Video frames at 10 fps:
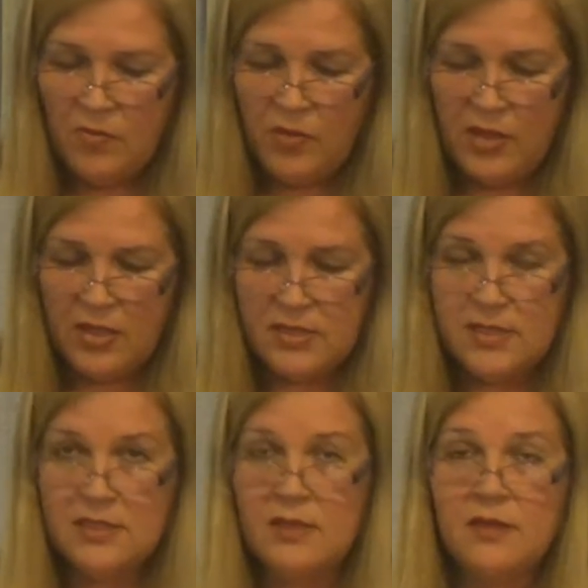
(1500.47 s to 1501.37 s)

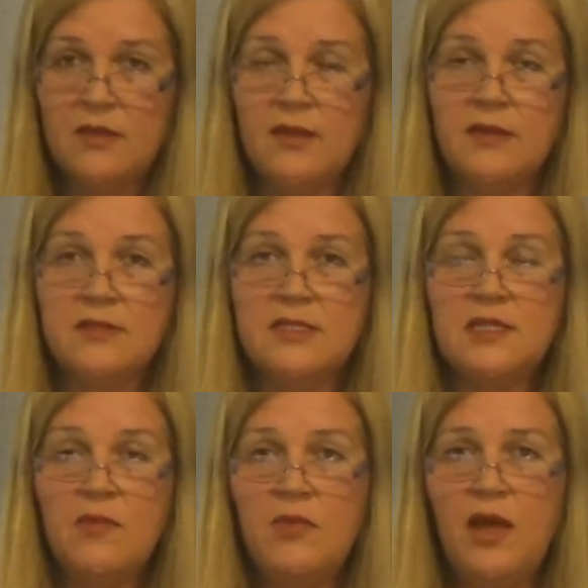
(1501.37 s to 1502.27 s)
because
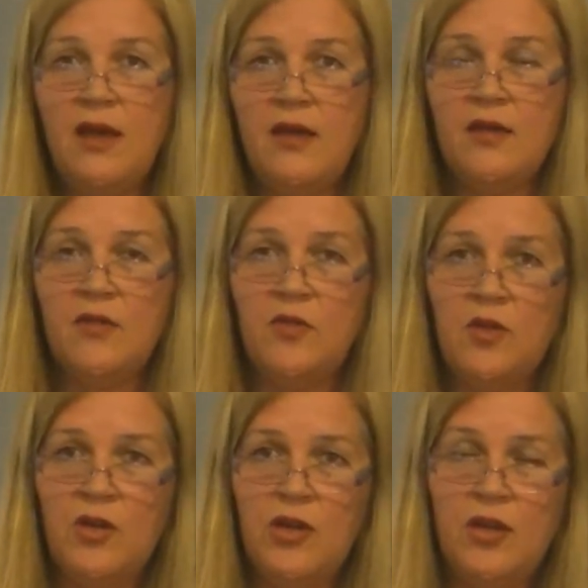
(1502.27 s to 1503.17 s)
somehow
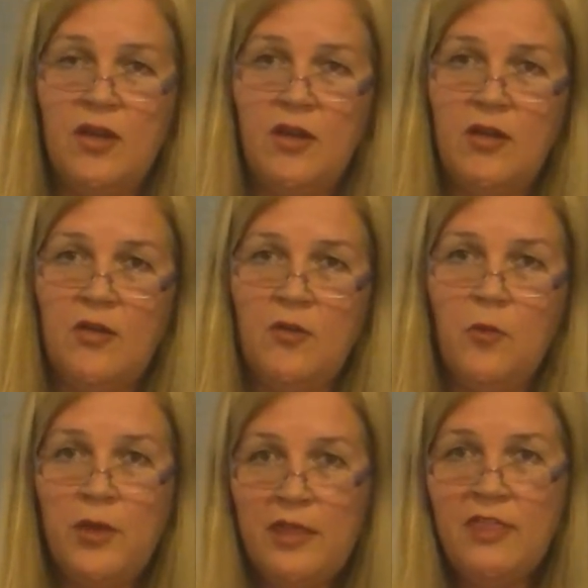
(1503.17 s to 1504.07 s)

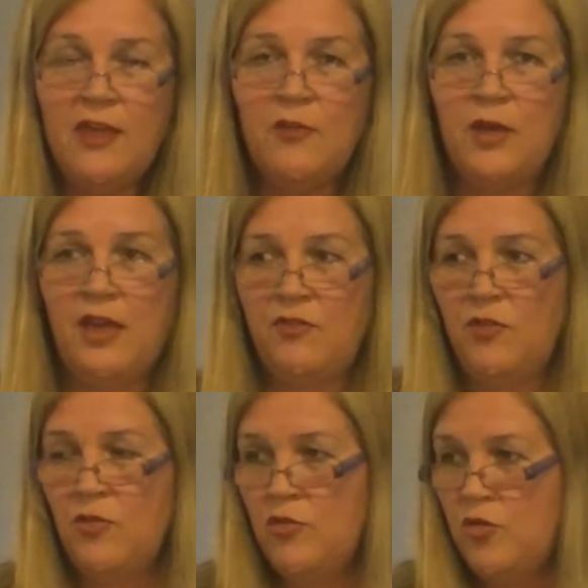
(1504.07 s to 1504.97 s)
we think we
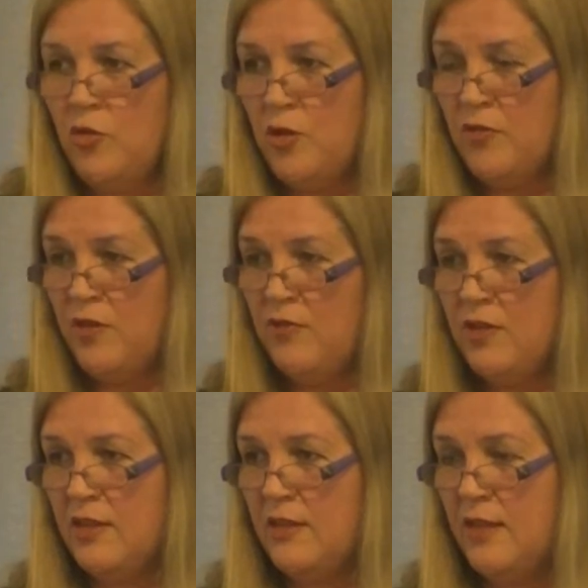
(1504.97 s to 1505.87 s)
have control of
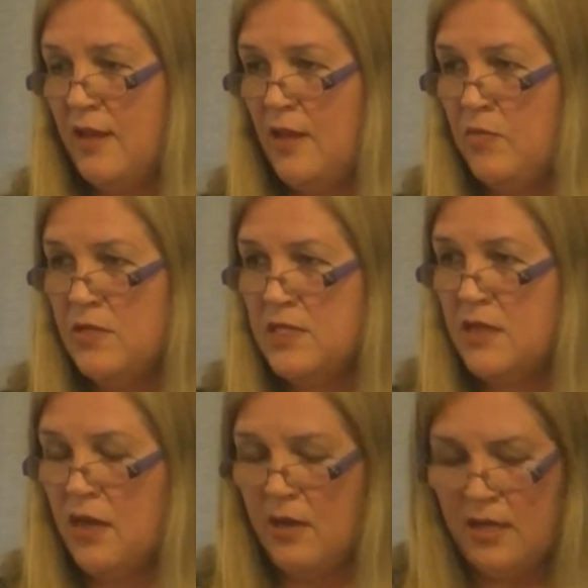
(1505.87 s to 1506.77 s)
everything that happens
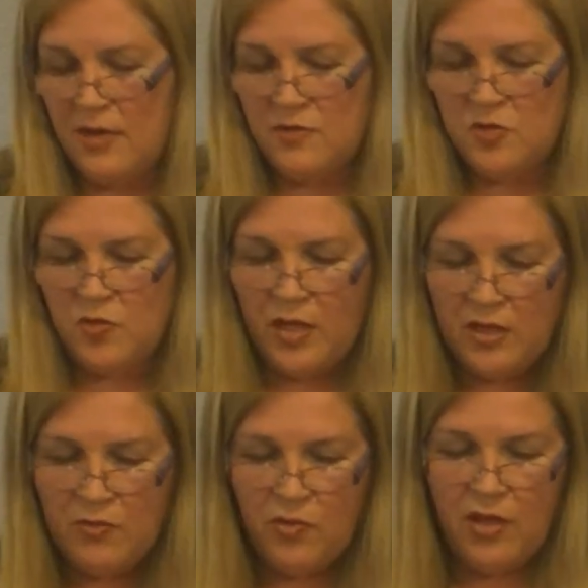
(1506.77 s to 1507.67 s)
in our lives,
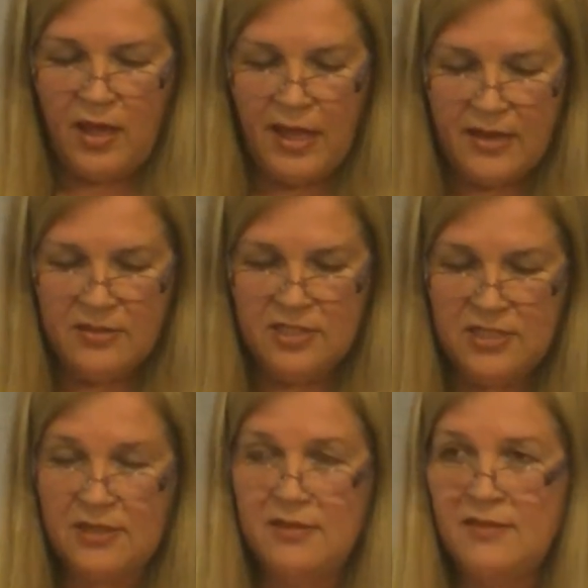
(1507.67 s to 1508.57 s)
when in
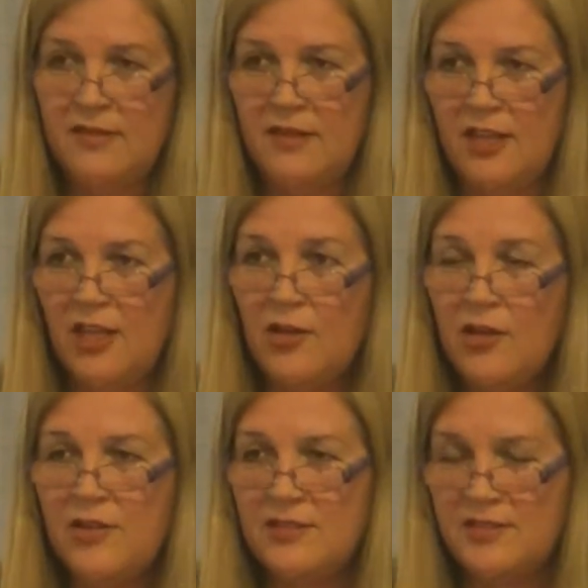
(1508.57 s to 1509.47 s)
reality,
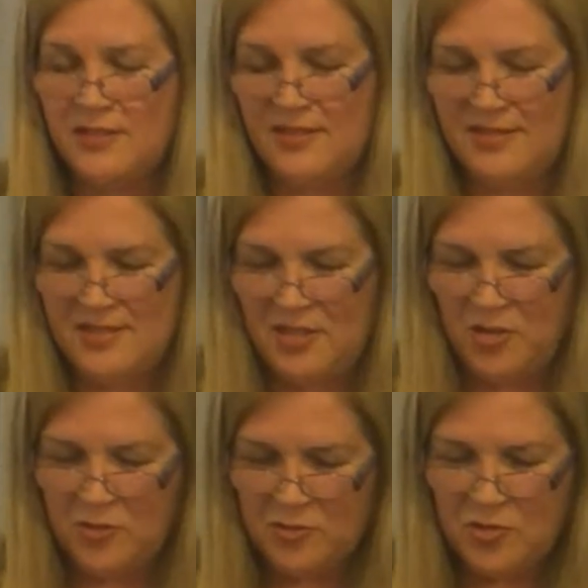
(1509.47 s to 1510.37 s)
God is in
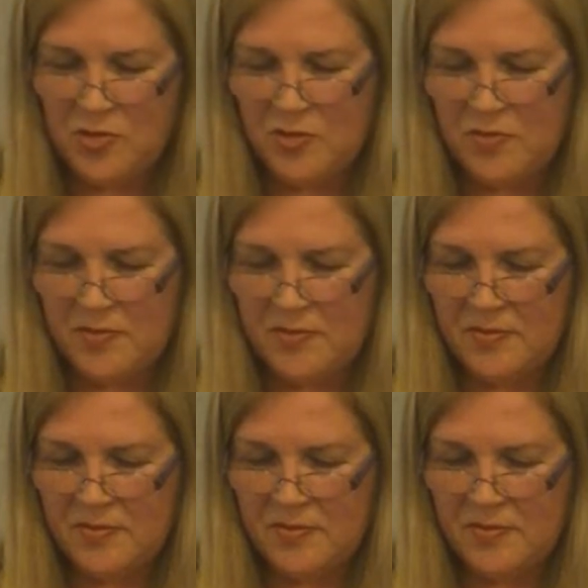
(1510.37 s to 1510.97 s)
control.